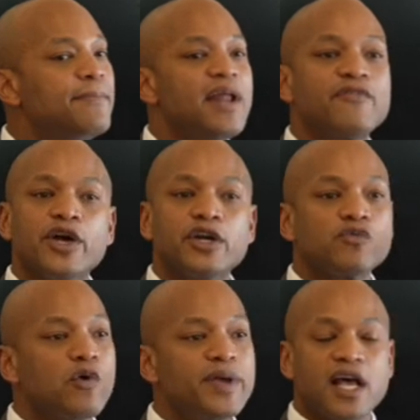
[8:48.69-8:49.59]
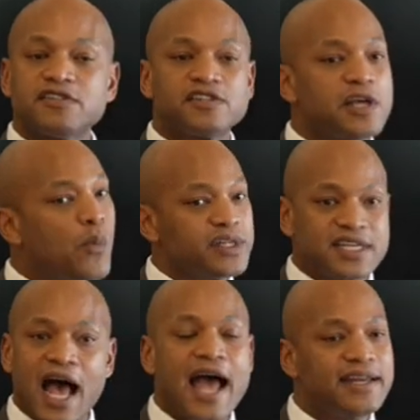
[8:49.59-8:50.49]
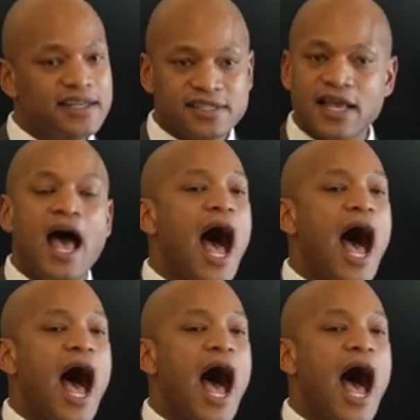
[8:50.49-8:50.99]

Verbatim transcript: am never in a room because of someone's kindness.